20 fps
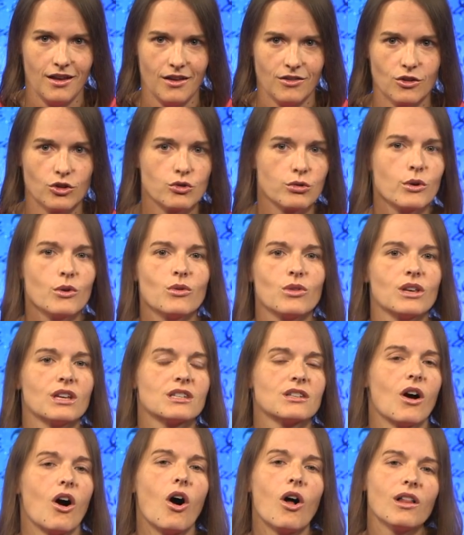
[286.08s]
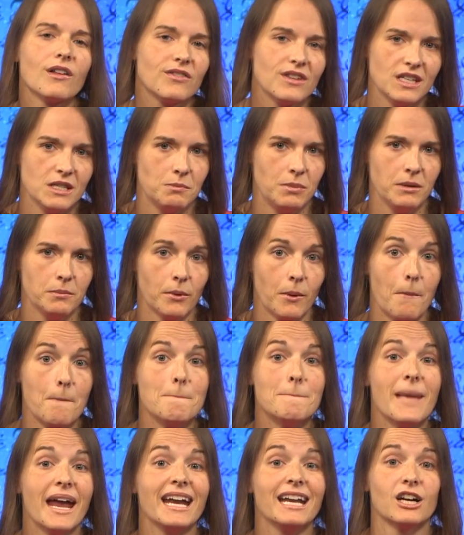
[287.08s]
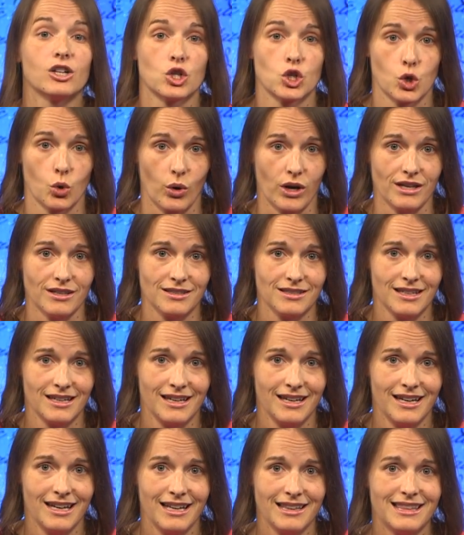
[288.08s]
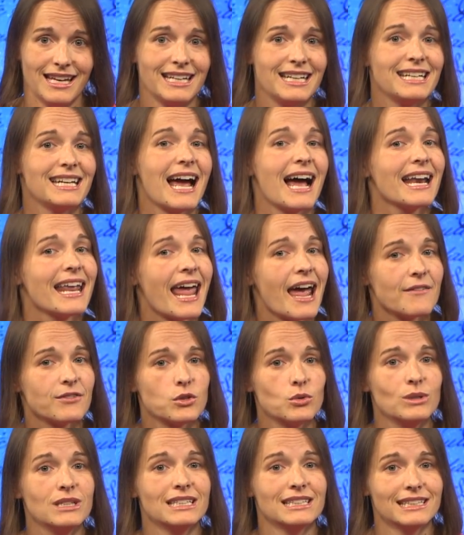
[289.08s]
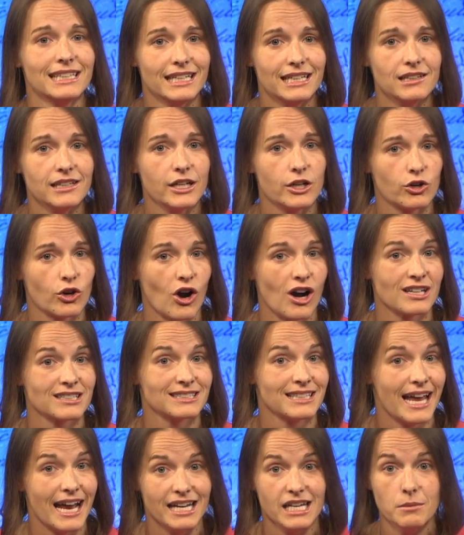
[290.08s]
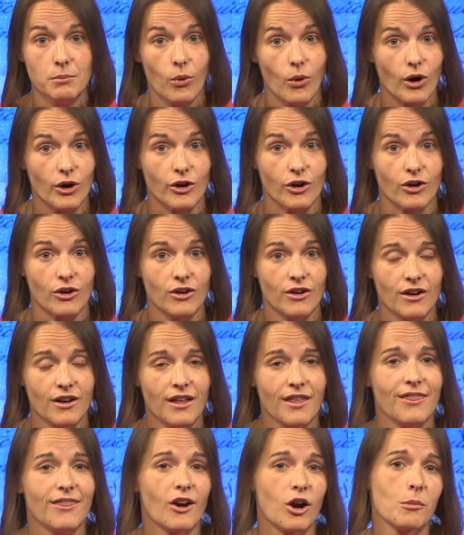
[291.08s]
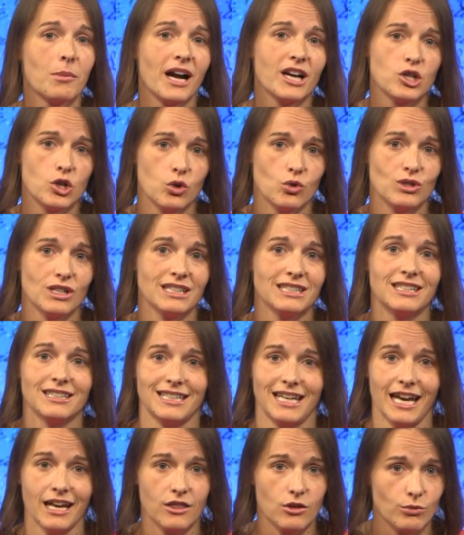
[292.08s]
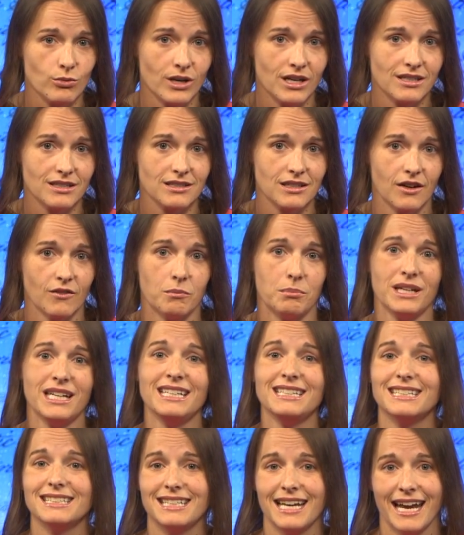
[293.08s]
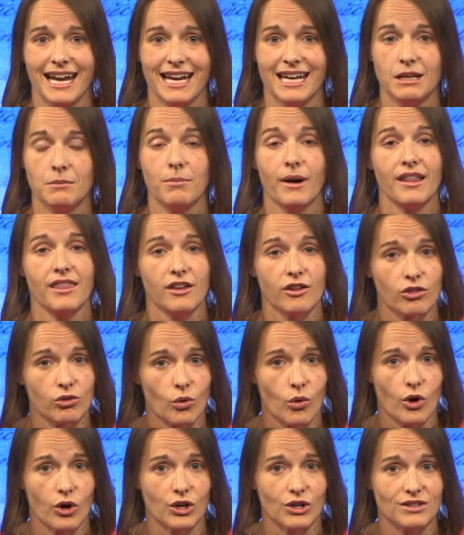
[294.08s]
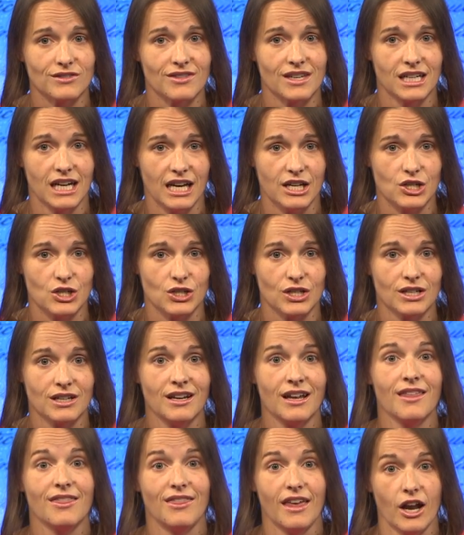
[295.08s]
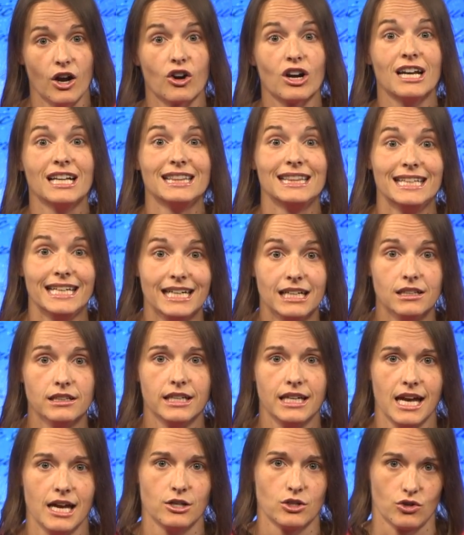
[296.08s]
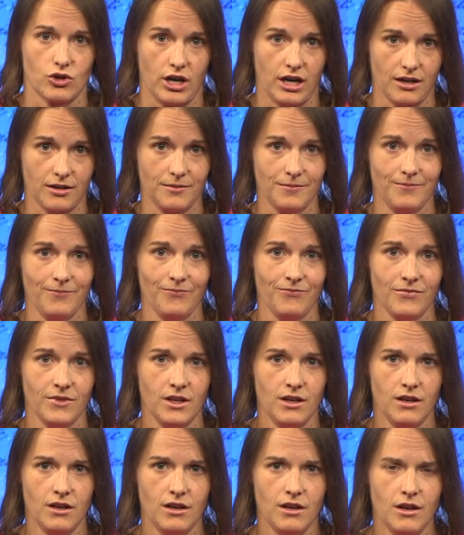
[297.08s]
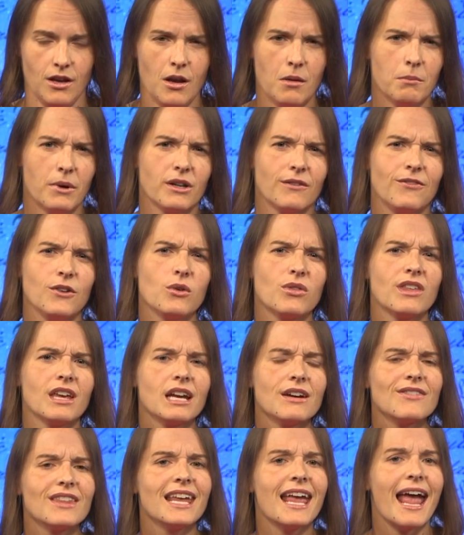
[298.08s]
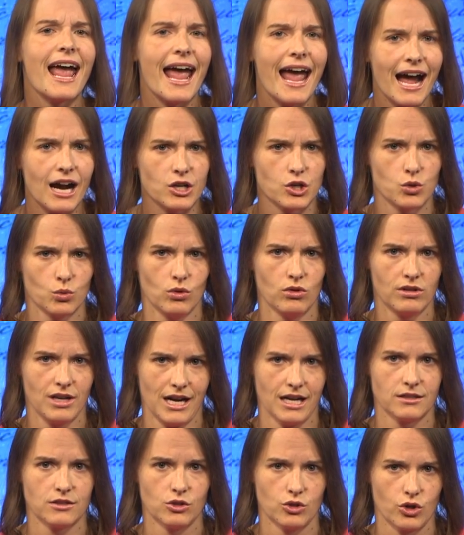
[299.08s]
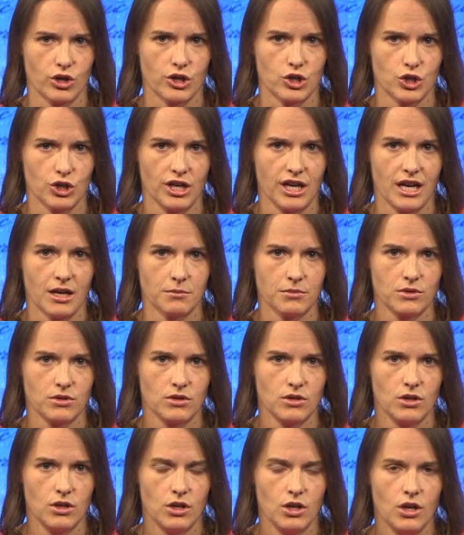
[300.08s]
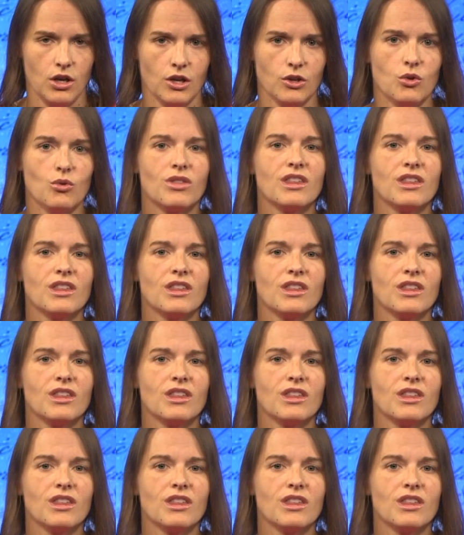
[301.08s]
The truth is, all of these people made a choice. They did not have to illegally cross any border, thereby choosing to take the risk of being detained by the authorities of the nation they are illegally entering. But if you think of the actual concentration camps, You